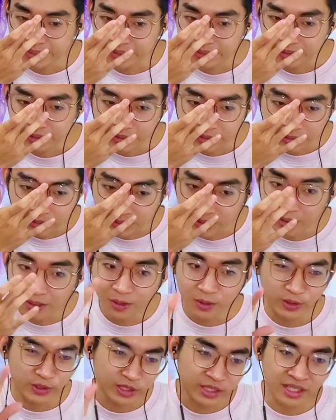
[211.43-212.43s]

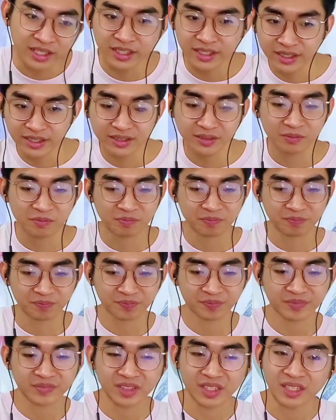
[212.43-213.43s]
So yeah,
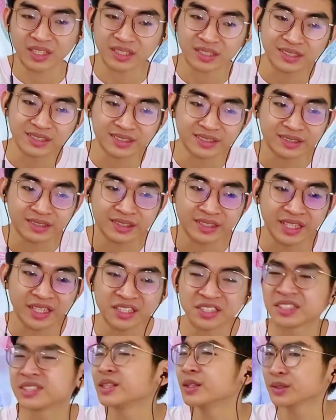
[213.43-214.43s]
it
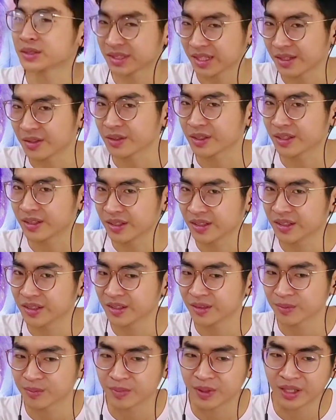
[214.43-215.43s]
still sounds
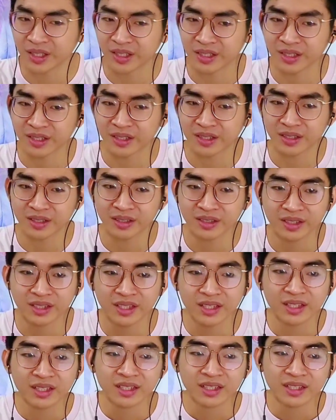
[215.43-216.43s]
good, but
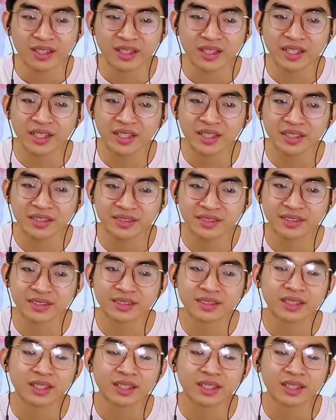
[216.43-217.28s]
less